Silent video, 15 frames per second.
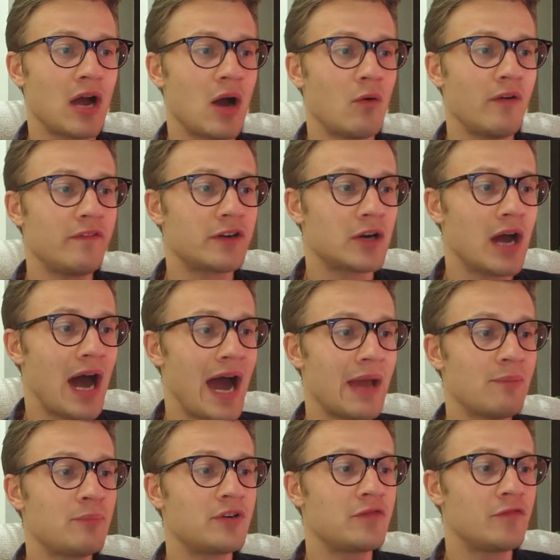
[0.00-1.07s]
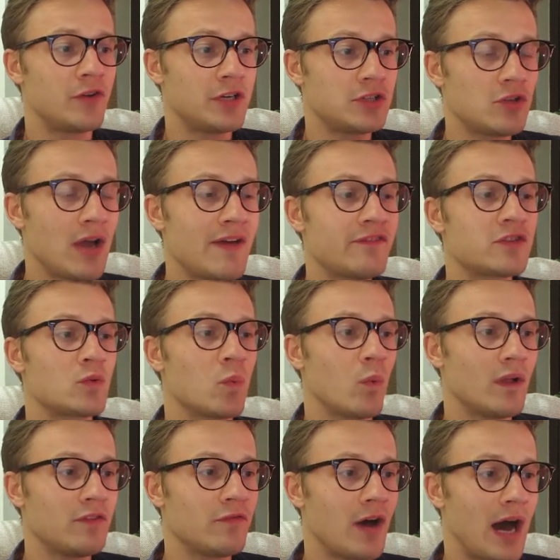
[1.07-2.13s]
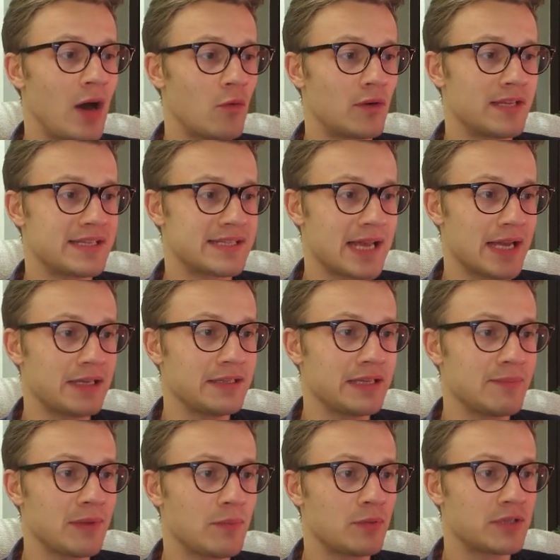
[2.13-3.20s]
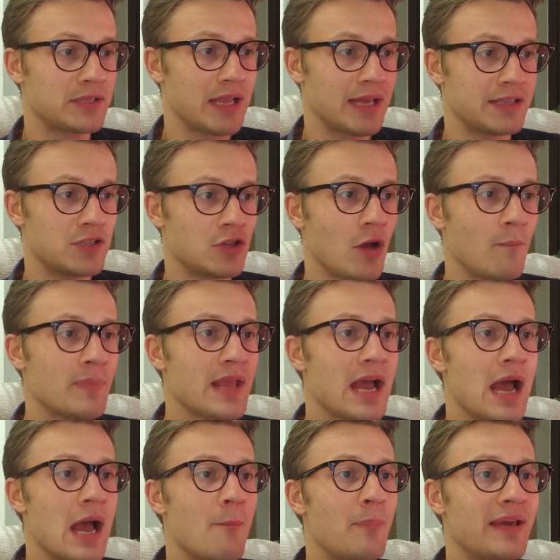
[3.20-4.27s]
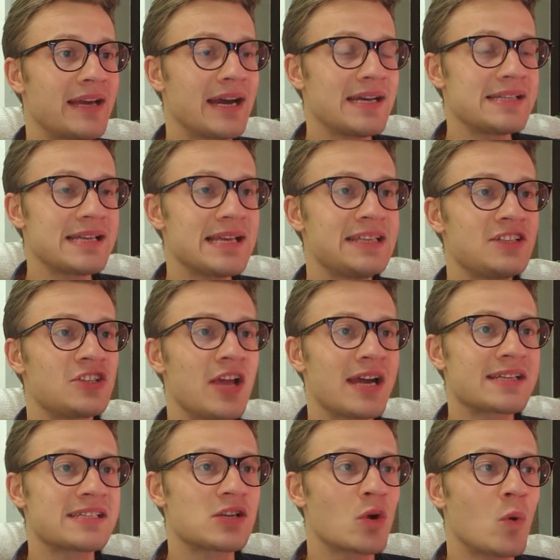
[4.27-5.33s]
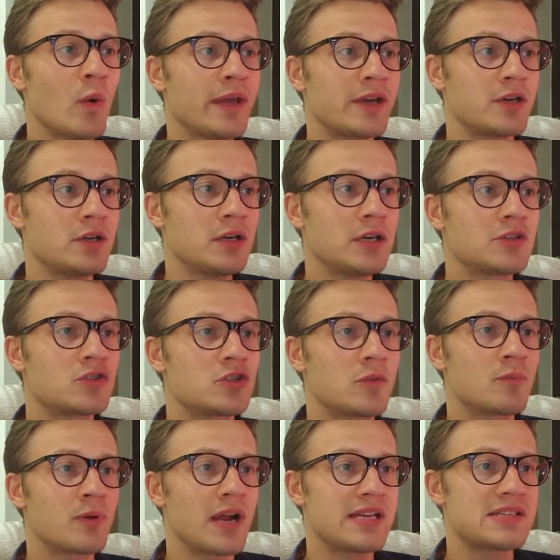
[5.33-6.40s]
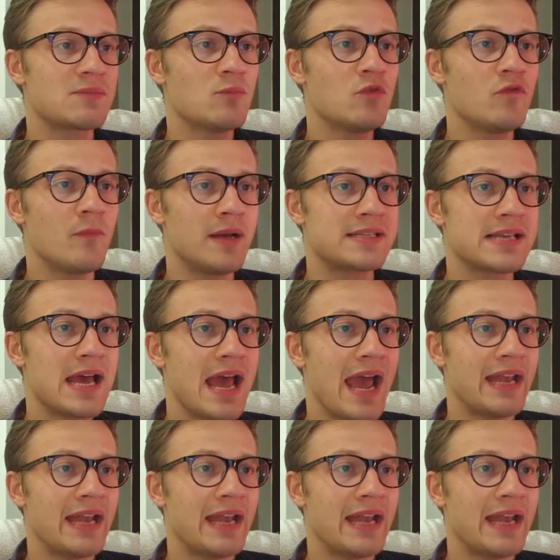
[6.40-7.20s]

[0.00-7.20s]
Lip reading: However, I prefer to have 12-hourly cycle. Let me put it at the top, because it reacts quicker to the price movements.